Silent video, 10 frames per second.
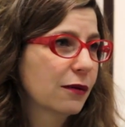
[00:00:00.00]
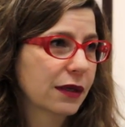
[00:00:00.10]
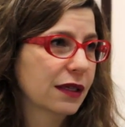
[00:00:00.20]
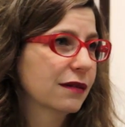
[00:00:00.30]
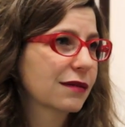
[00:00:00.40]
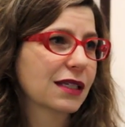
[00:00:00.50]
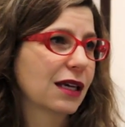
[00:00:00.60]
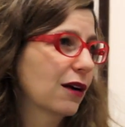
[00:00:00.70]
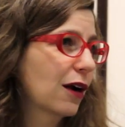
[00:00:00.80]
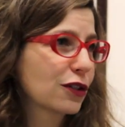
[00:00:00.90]
we
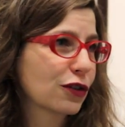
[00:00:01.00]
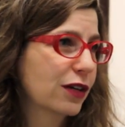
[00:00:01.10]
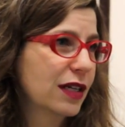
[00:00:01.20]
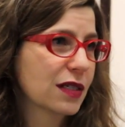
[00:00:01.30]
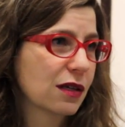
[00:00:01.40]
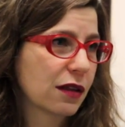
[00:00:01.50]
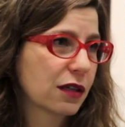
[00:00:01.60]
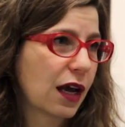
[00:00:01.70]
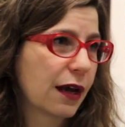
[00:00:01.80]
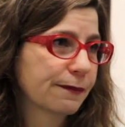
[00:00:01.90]
see on our screens all
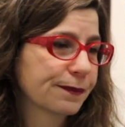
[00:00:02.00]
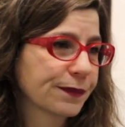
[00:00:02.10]
the time.